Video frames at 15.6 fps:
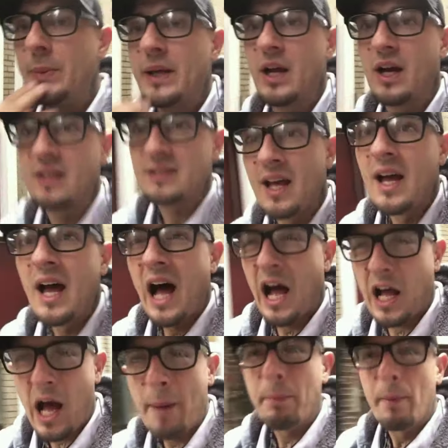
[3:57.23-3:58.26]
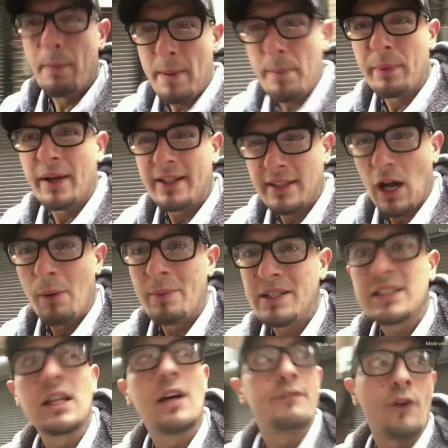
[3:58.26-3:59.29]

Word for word: a couple people that tell me stuff are